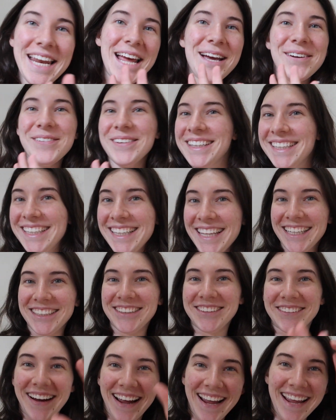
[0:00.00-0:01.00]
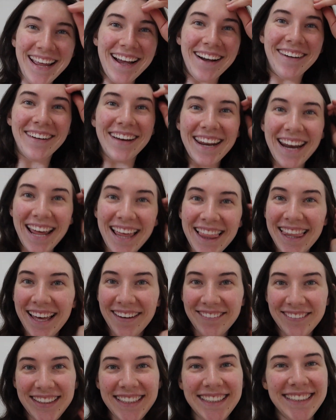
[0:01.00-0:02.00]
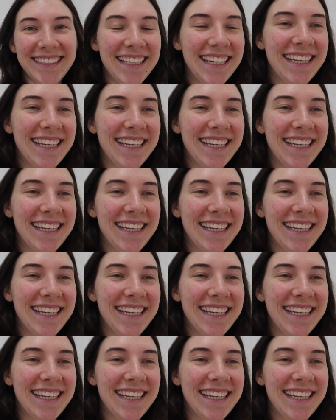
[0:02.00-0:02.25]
I wanted to like try it out and I love it.